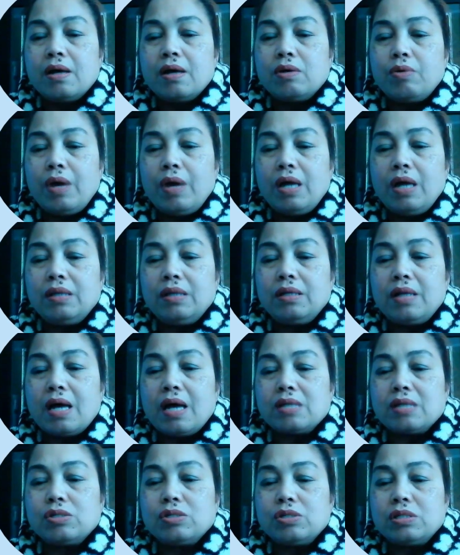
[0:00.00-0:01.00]
Create an
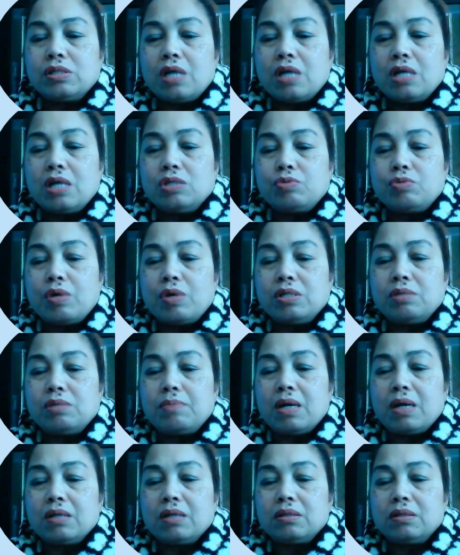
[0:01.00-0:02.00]
exercise
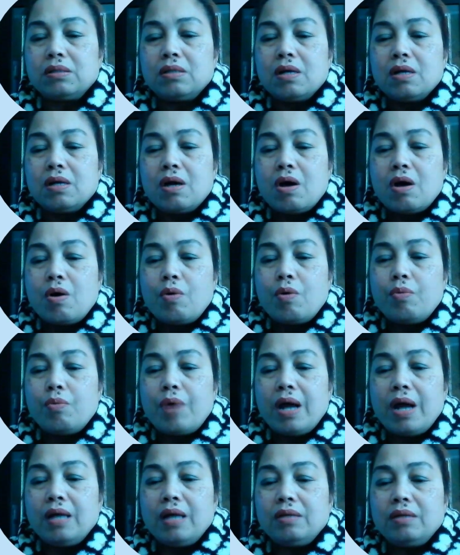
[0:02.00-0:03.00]
regimen.
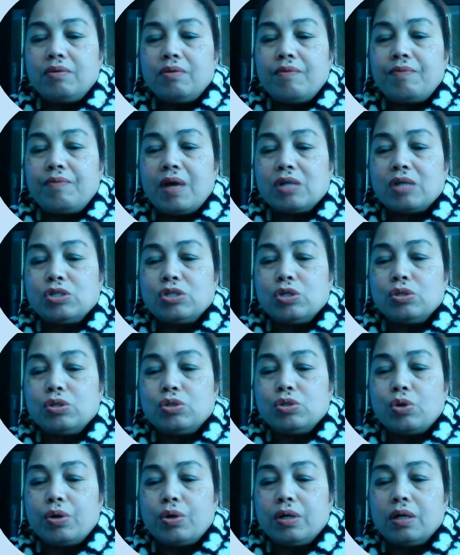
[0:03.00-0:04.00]
Write reflection
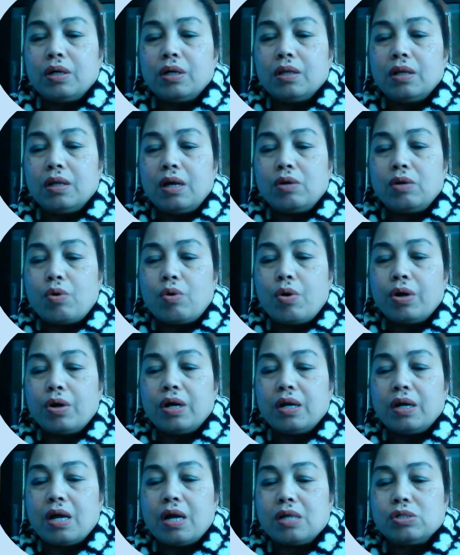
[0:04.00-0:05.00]
journal and
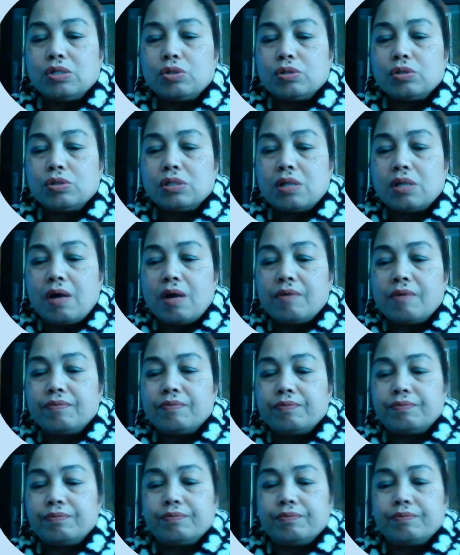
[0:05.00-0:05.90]
organize yourself.